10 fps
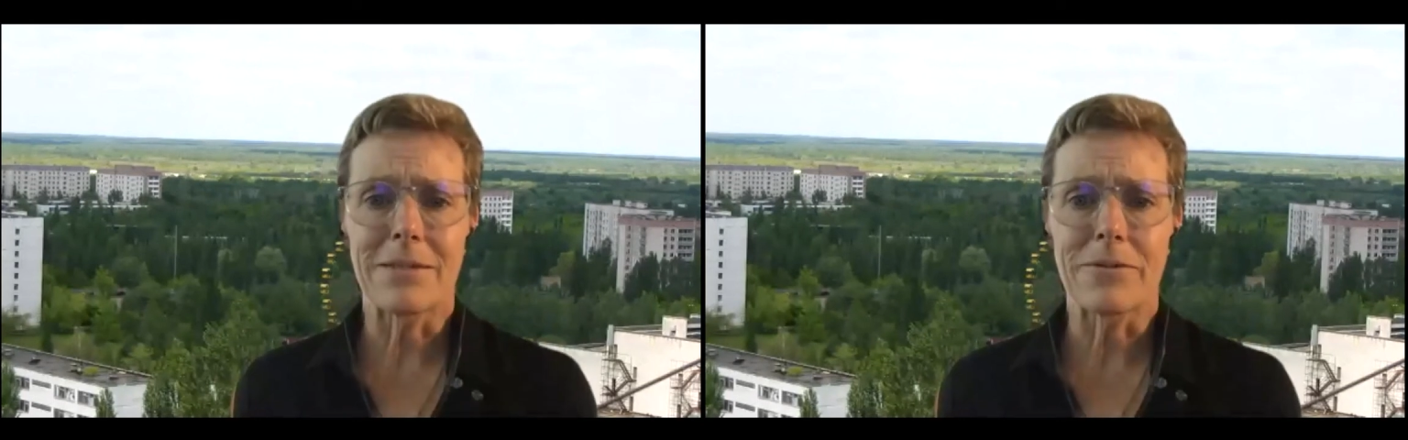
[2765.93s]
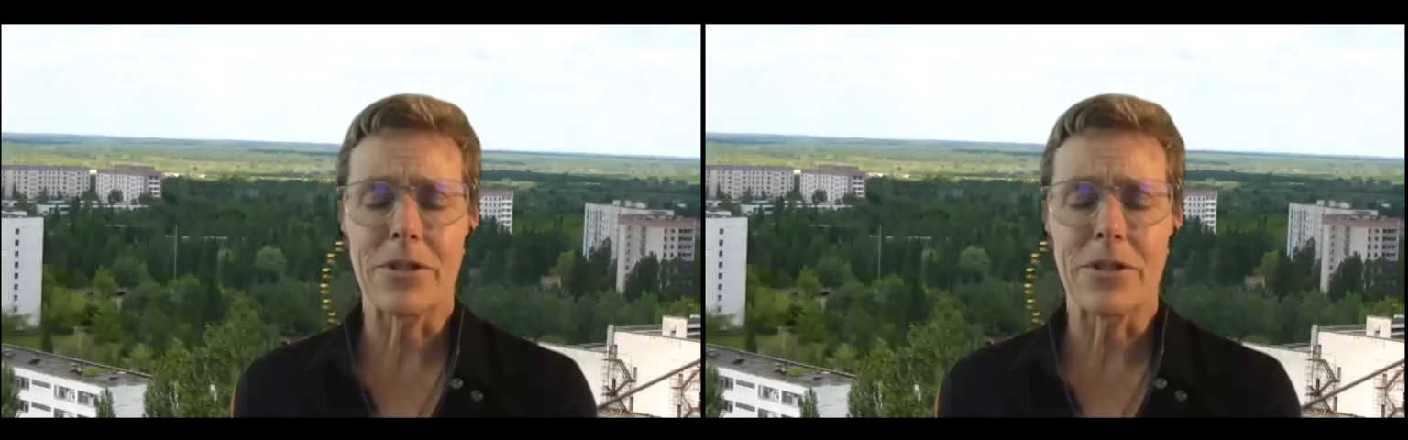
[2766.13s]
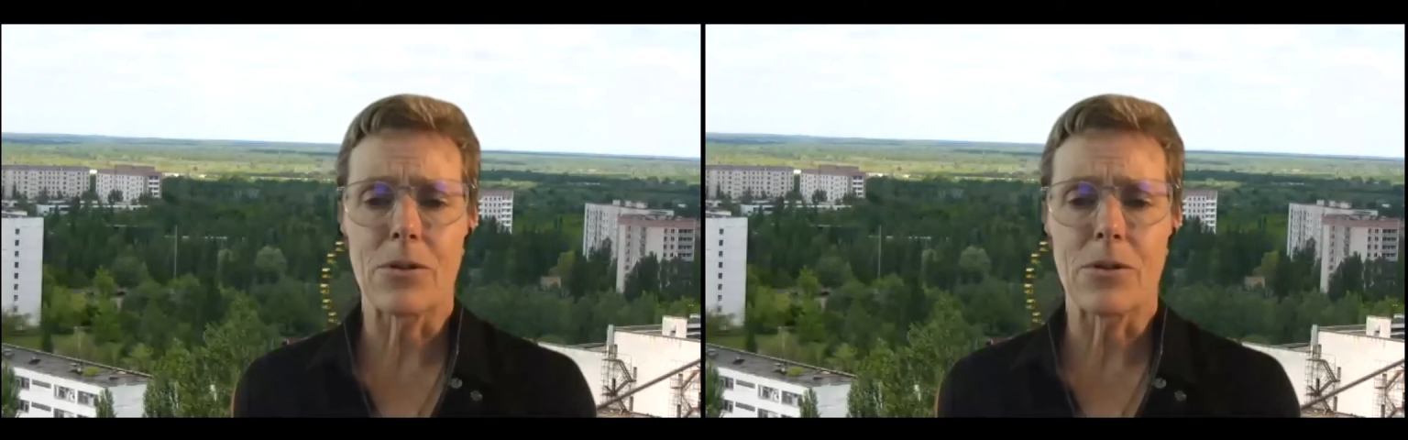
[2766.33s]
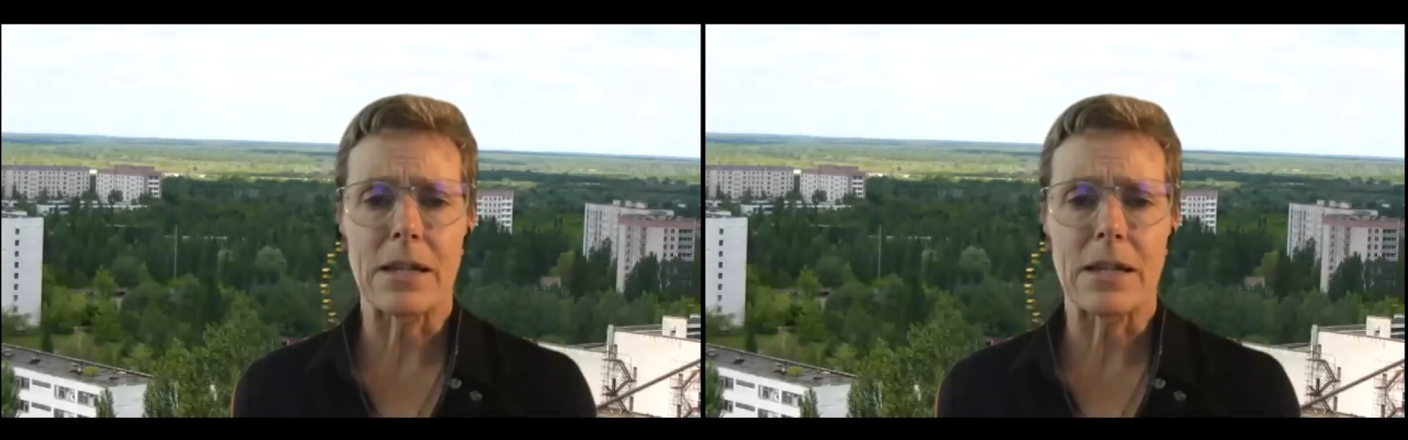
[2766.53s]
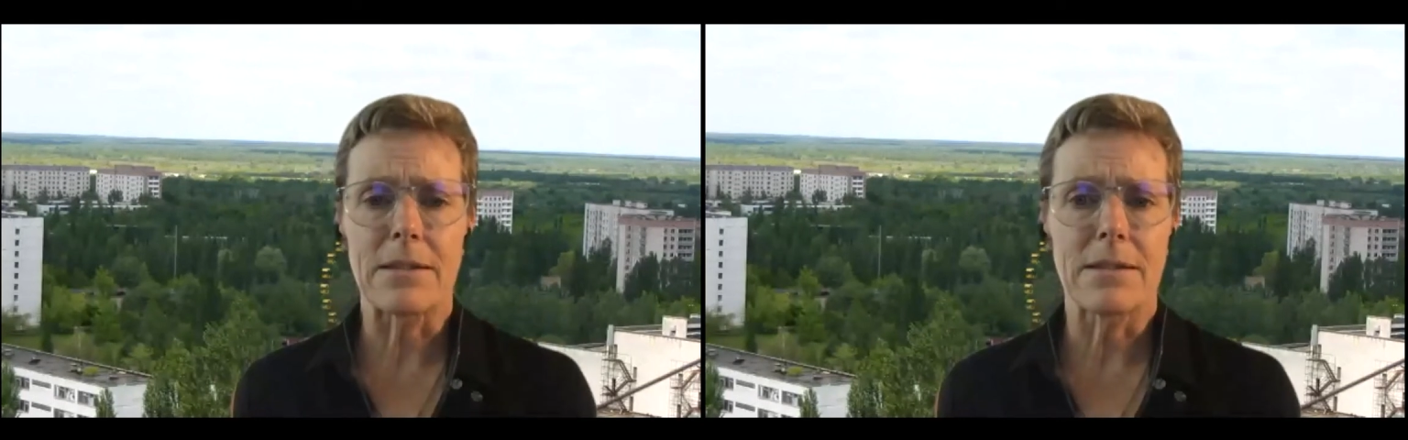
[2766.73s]
Like
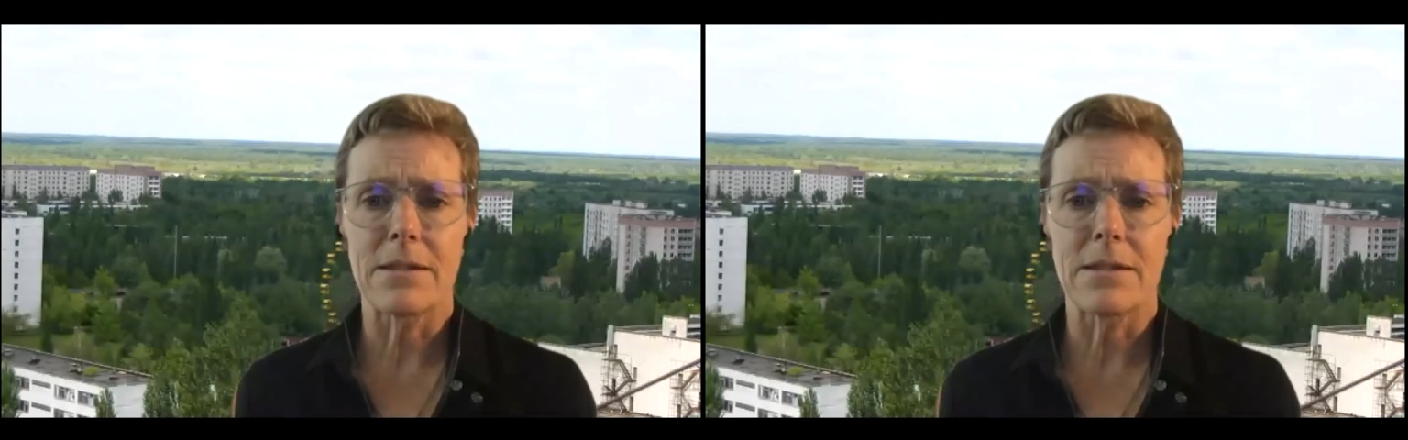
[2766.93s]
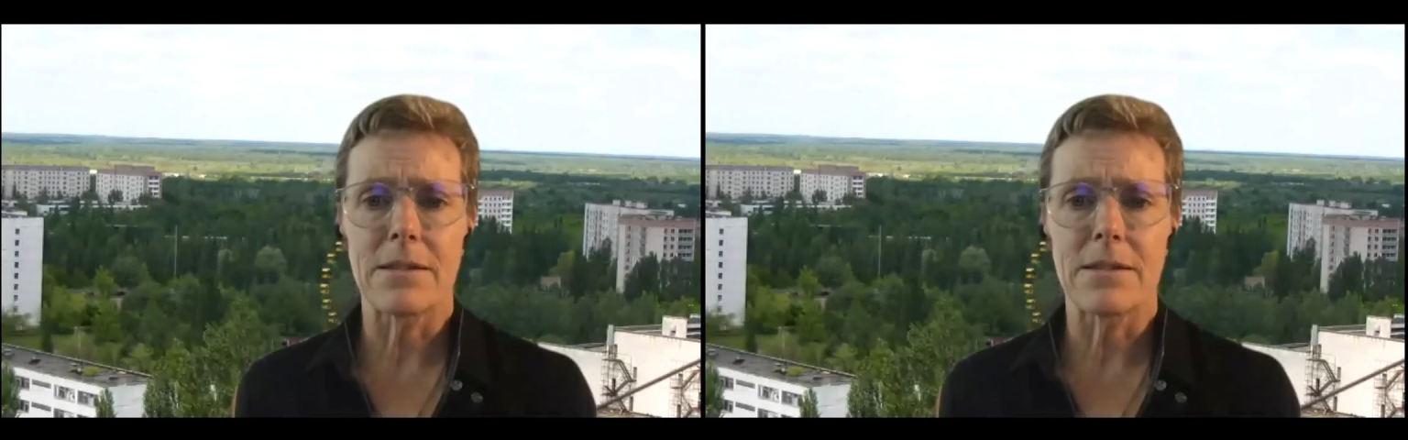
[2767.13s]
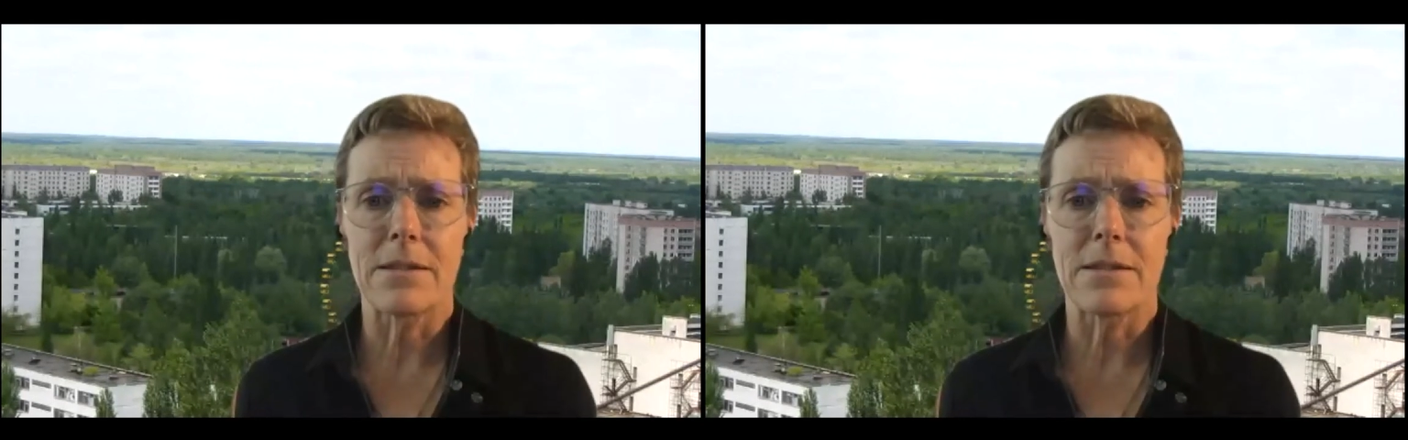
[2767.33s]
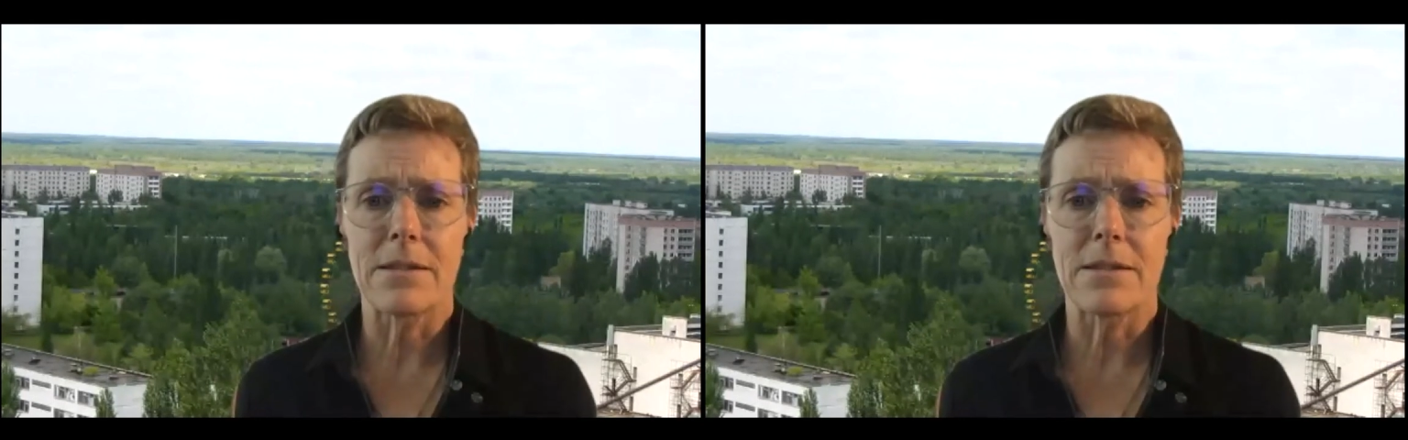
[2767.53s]
all of